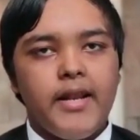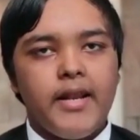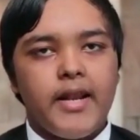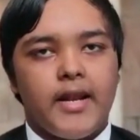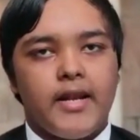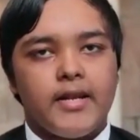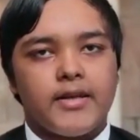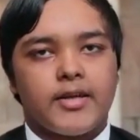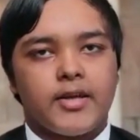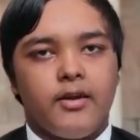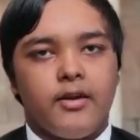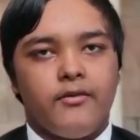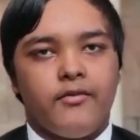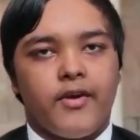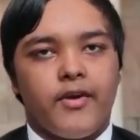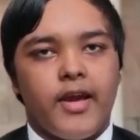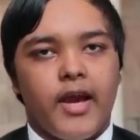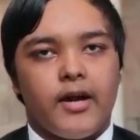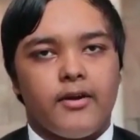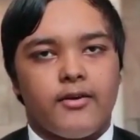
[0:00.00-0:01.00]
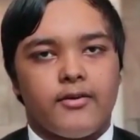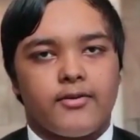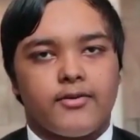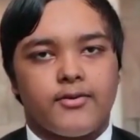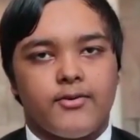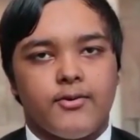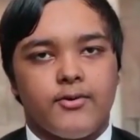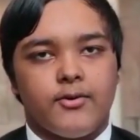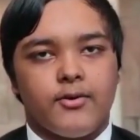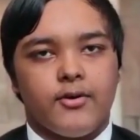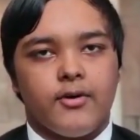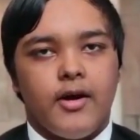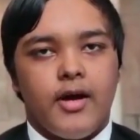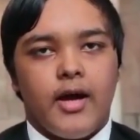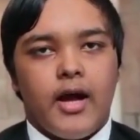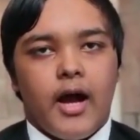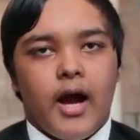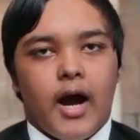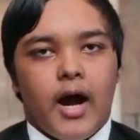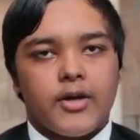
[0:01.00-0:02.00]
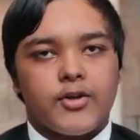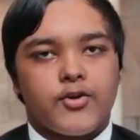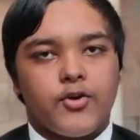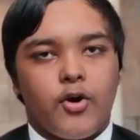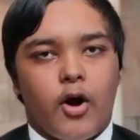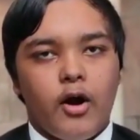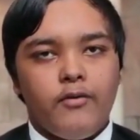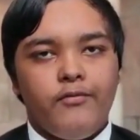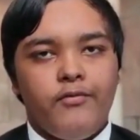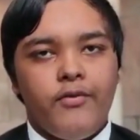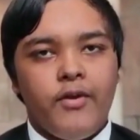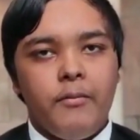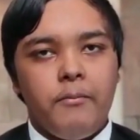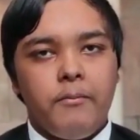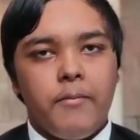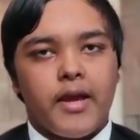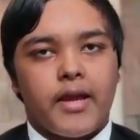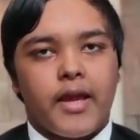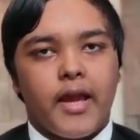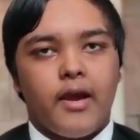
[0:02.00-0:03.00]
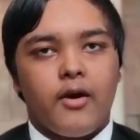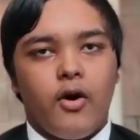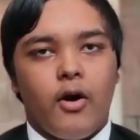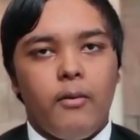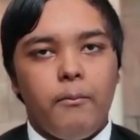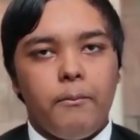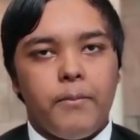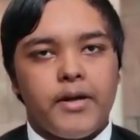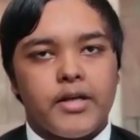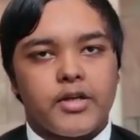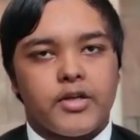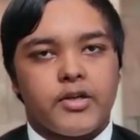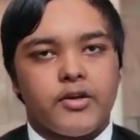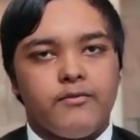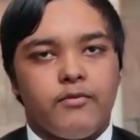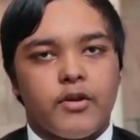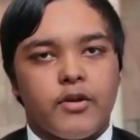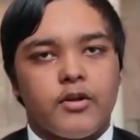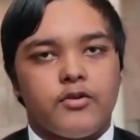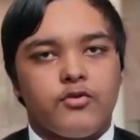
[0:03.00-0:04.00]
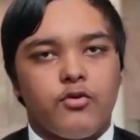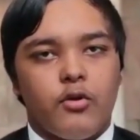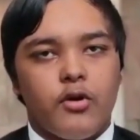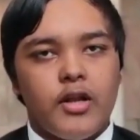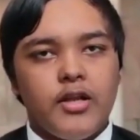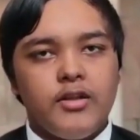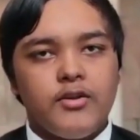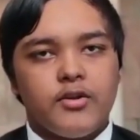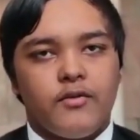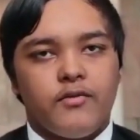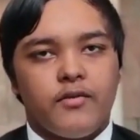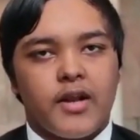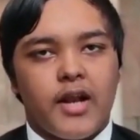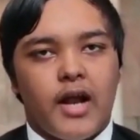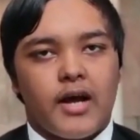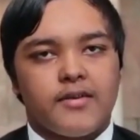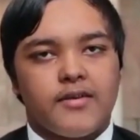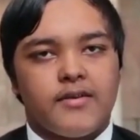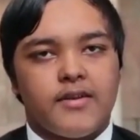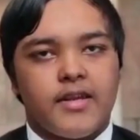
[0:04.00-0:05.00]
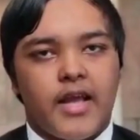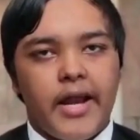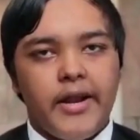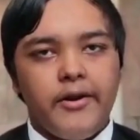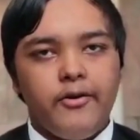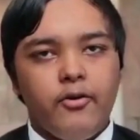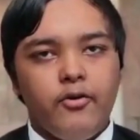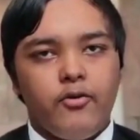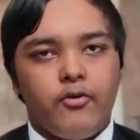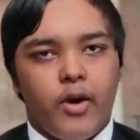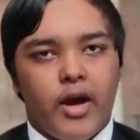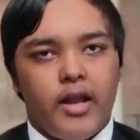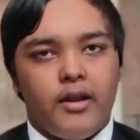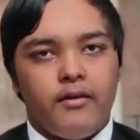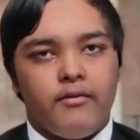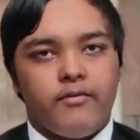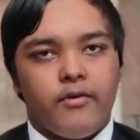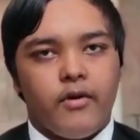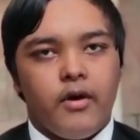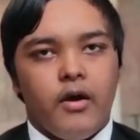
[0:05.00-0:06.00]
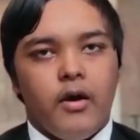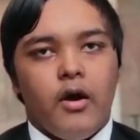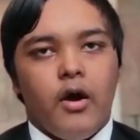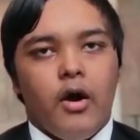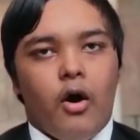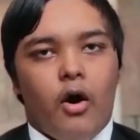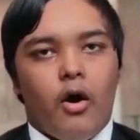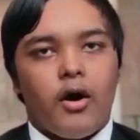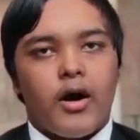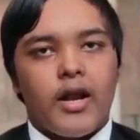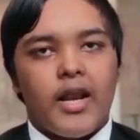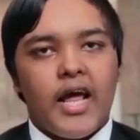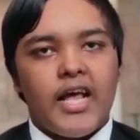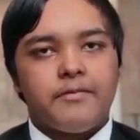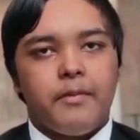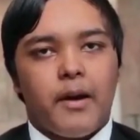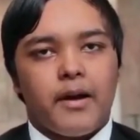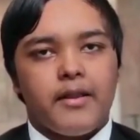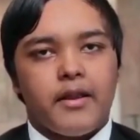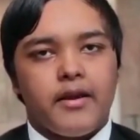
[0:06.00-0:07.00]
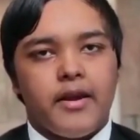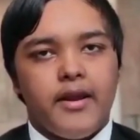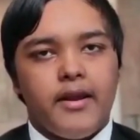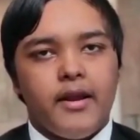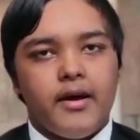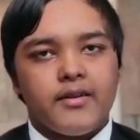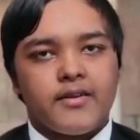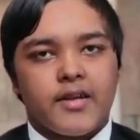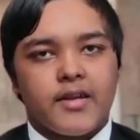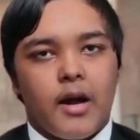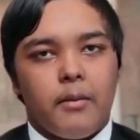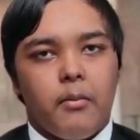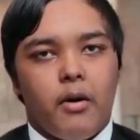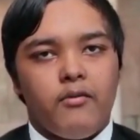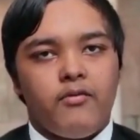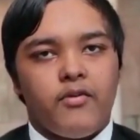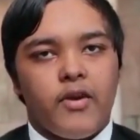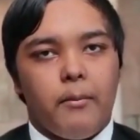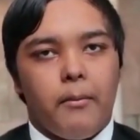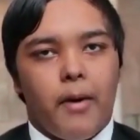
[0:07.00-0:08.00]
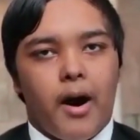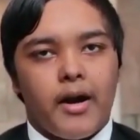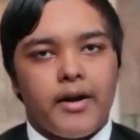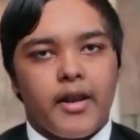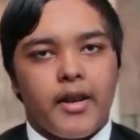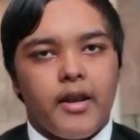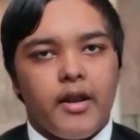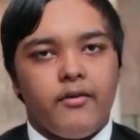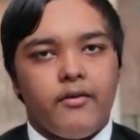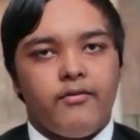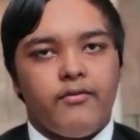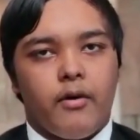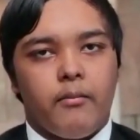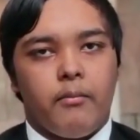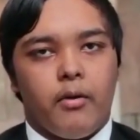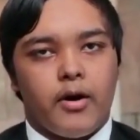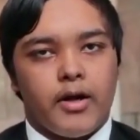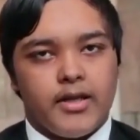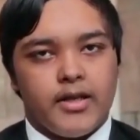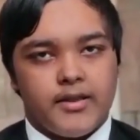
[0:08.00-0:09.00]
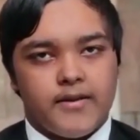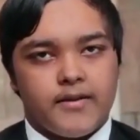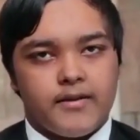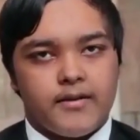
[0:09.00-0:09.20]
edition of Chiaroscuro, a short film making competition for the students of classes 9 to 12 organized by the Readers Club of La Martiniere for Boys.